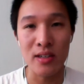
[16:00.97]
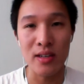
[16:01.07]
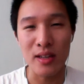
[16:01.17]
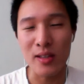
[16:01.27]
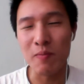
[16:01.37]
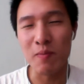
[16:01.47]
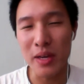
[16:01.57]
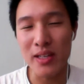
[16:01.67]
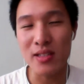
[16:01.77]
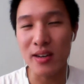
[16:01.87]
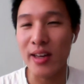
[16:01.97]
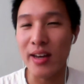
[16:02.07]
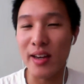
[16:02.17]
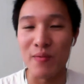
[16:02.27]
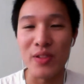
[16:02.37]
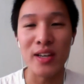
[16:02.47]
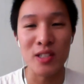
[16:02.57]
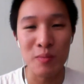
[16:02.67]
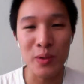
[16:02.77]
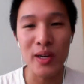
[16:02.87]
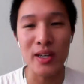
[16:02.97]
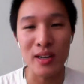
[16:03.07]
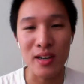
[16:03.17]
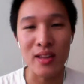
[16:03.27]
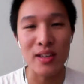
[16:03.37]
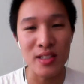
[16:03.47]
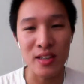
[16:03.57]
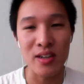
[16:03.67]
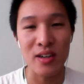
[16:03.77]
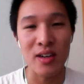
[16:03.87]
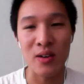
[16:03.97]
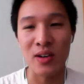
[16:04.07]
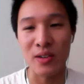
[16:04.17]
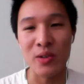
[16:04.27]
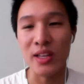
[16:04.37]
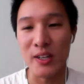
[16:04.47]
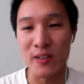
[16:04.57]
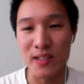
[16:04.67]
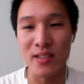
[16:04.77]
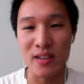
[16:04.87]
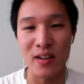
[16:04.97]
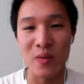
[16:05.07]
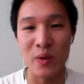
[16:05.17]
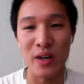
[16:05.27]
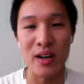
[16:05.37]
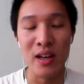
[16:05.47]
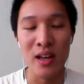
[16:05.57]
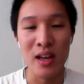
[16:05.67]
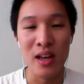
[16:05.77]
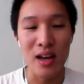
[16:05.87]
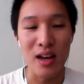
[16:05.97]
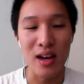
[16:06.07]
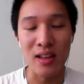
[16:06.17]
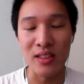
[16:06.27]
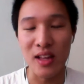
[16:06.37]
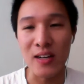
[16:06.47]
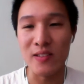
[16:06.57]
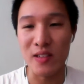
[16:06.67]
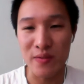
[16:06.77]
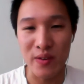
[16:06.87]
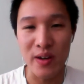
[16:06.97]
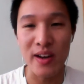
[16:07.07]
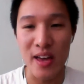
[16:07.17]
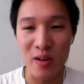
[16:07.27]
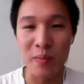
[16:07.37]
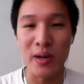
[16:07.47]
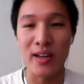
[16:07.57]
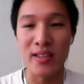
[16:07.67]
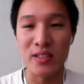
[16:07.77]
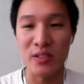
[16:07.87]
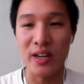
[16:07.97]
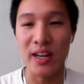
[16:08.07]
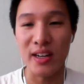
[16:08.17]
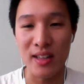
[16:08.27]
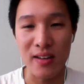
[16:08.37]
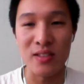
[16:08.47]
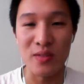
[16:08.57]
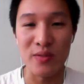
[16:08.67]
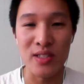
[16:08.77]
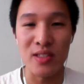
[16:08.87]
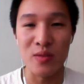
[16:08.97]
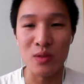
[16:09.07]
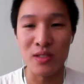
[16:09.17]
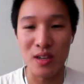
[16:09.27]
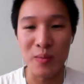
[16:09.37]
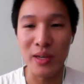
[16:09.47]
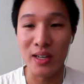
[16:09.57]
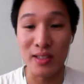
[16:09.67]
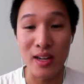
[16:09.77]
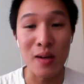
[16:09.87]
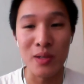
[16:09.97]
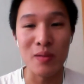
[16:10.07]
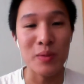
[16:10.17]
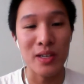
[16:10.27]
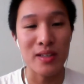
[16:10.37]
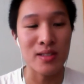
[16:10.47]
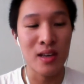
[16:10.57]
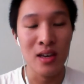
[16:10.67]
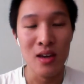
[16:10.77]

It may start hitting an inflection point this year or, or later this year, where uh, a lot of different enterprise-grade cloud services will start being adopted because